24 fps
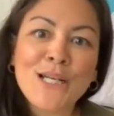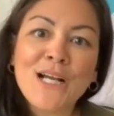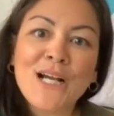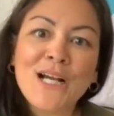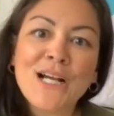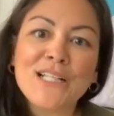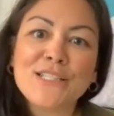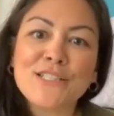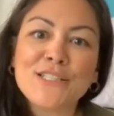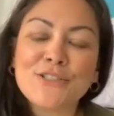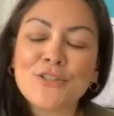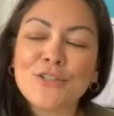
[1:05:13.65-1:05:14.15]

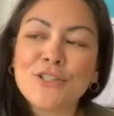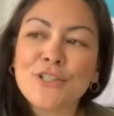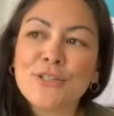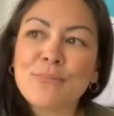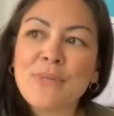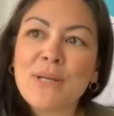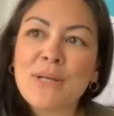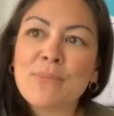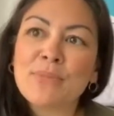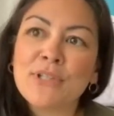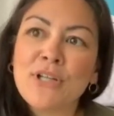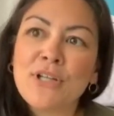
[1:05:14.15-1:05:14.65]
I started
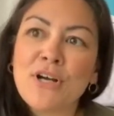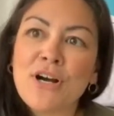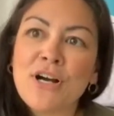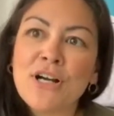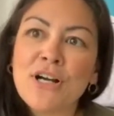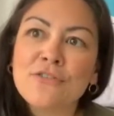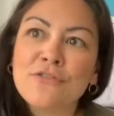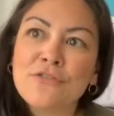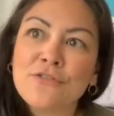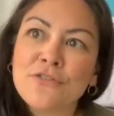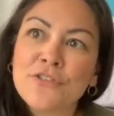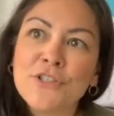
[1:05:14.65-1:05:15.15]
my
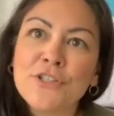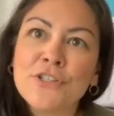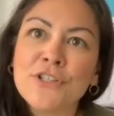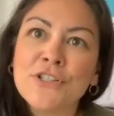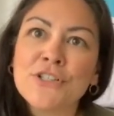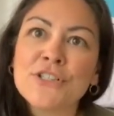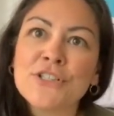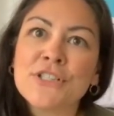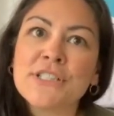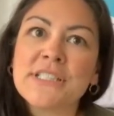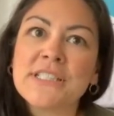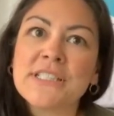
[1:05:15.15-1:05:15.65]
blog
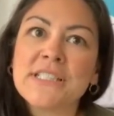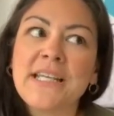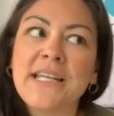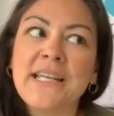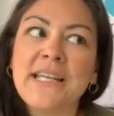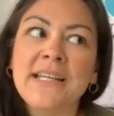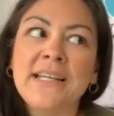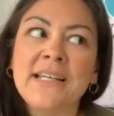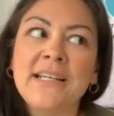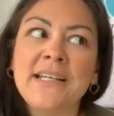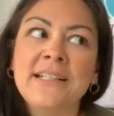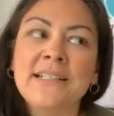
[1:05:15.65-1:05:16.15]
first,
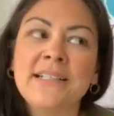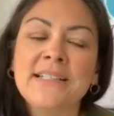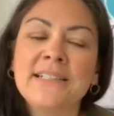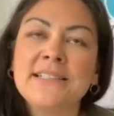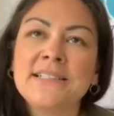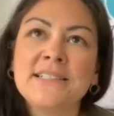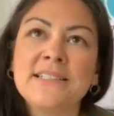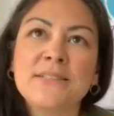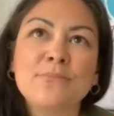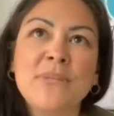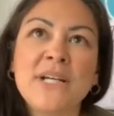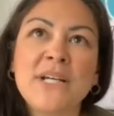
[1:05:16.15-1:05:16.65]
and
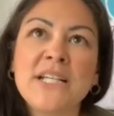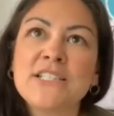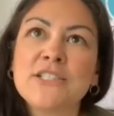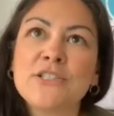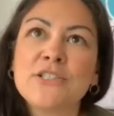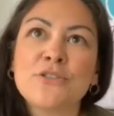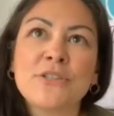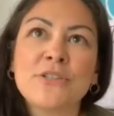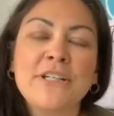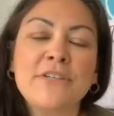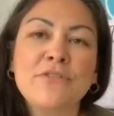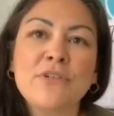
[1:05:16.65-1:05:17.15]
it's my
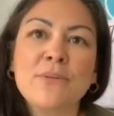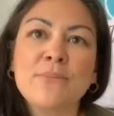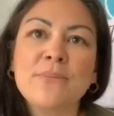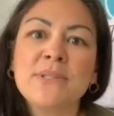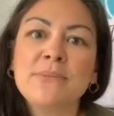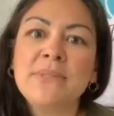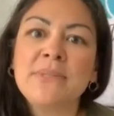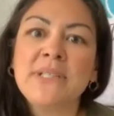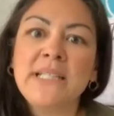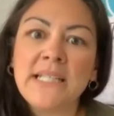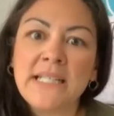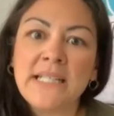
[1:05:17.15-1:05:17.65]
story from the
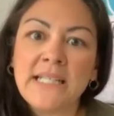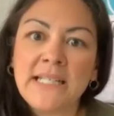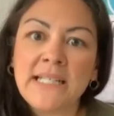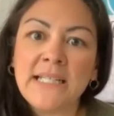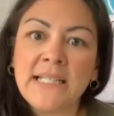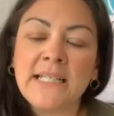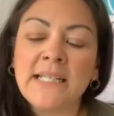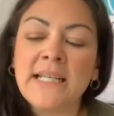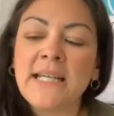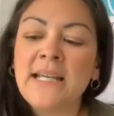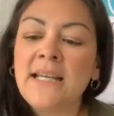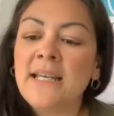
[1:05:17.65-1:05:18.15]

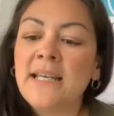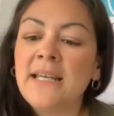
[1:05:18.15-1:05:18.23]
beginning.